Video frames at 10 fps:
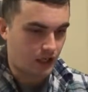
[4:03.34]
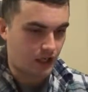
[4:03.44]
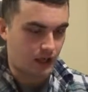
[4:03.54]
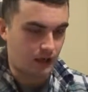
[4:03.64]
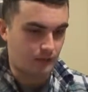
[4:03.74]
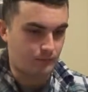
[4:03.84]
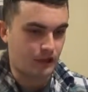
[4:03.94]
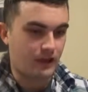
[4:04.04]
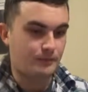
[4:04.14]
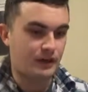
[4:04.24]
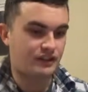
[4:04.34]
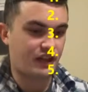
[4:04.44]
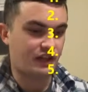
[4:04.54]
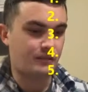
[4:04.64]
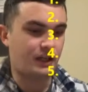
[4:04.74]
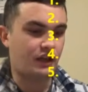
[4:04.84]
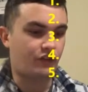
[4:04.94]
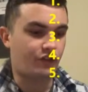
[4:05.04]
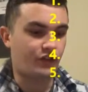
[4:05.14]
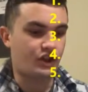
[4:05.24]
Best Animated
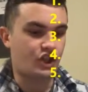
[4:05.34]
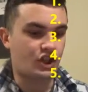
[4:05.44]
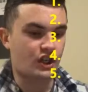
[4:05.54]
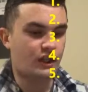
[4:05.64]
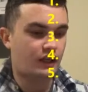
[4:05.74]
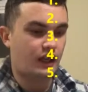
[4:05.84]
Feature,